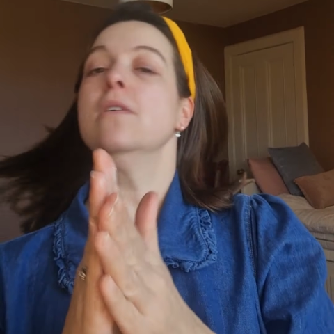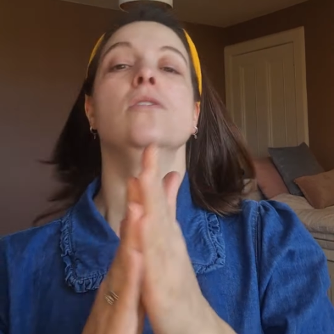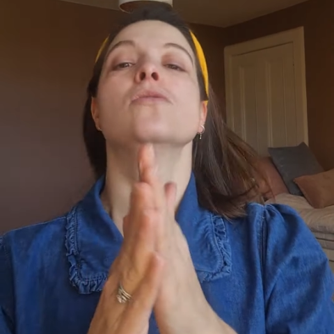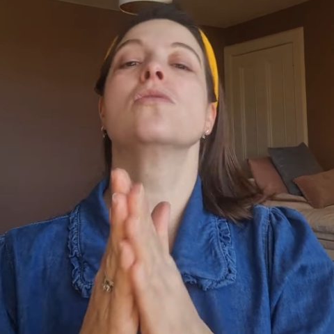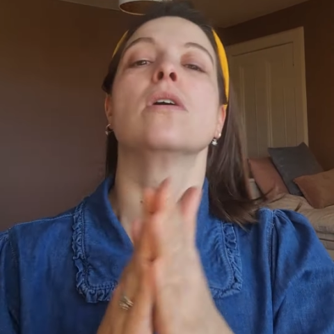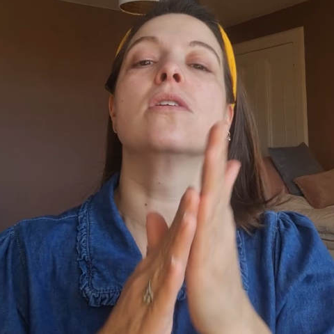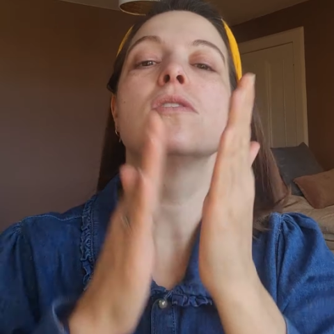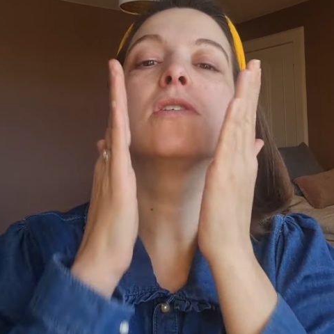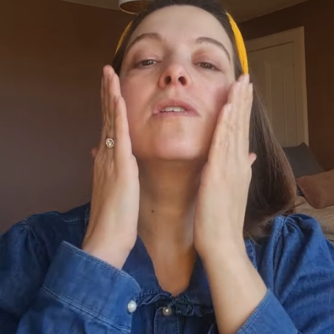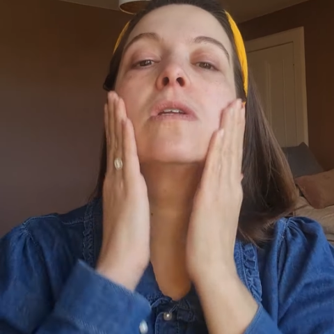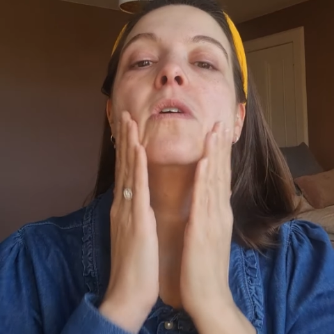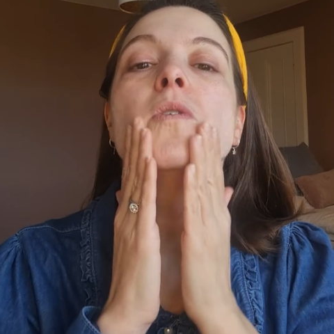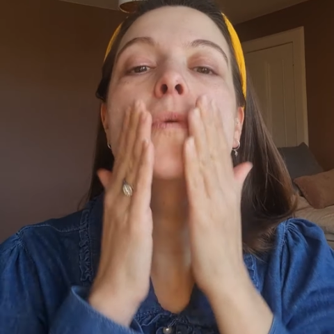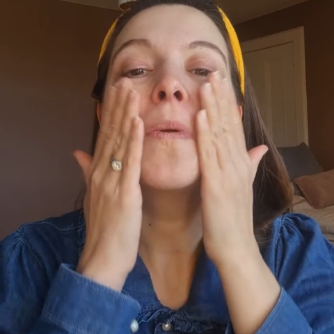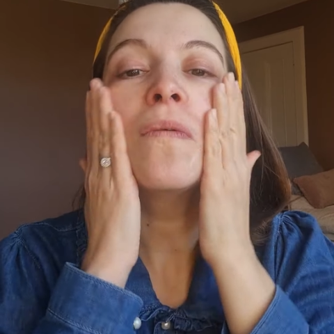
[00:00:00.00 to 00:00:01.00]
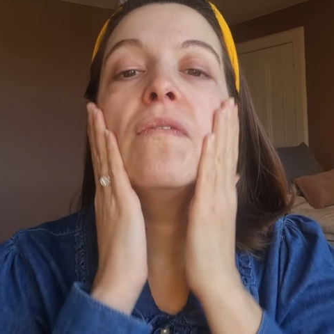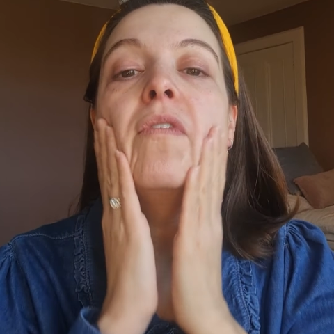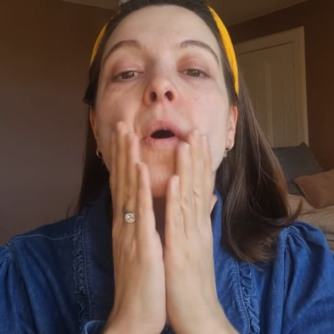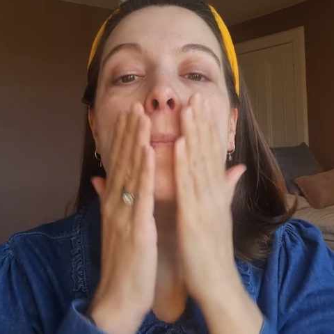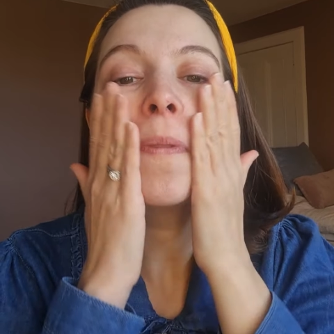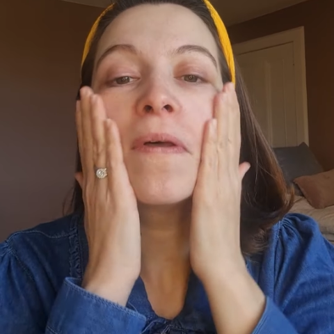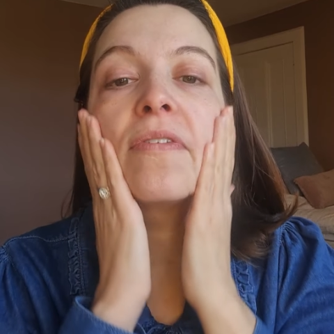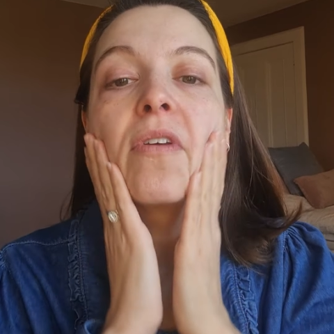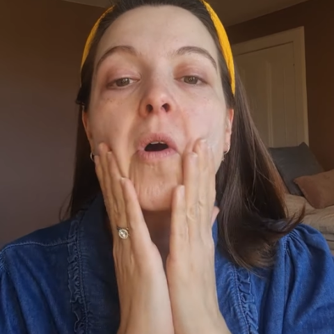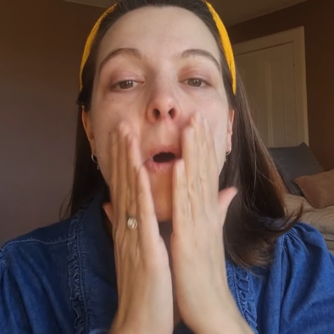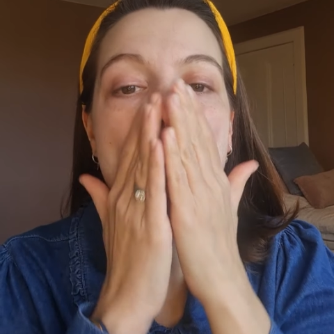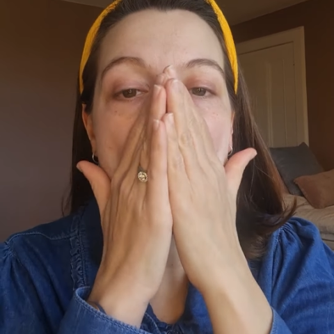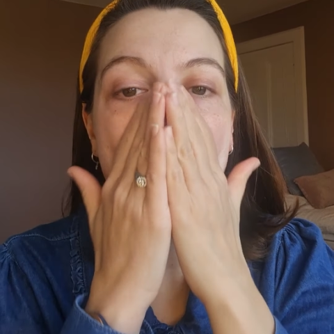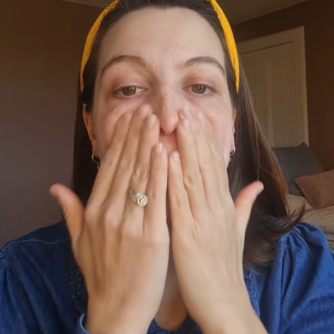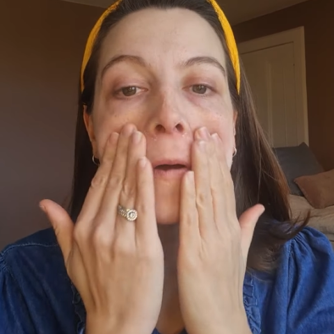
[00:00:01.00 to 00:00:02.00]
So I'll just rub this
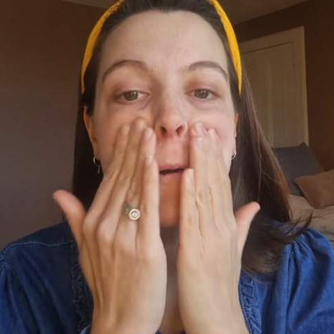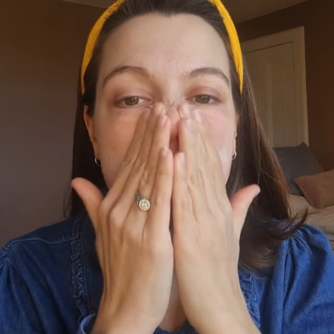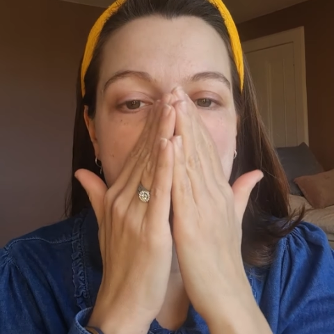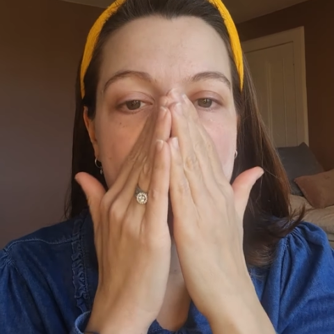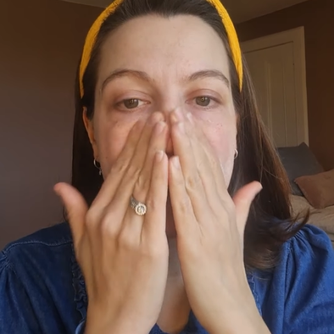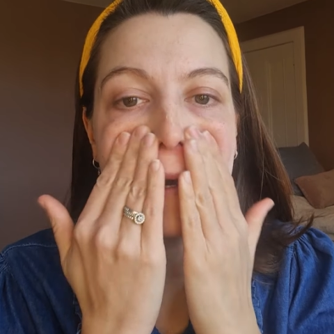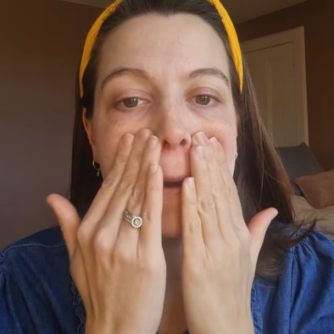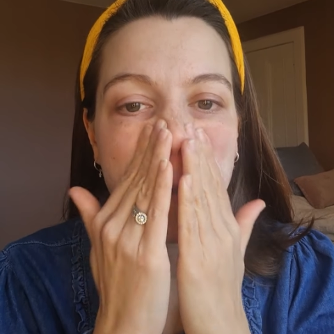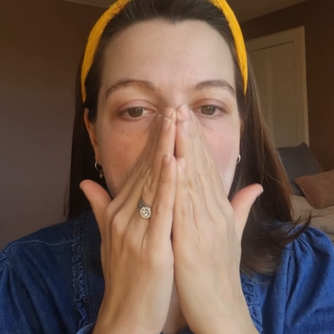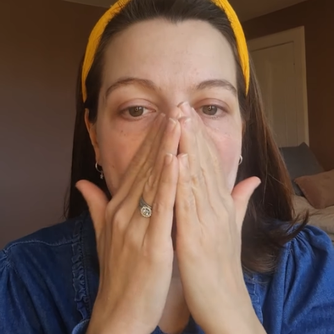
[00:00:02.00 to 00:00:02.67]
all over,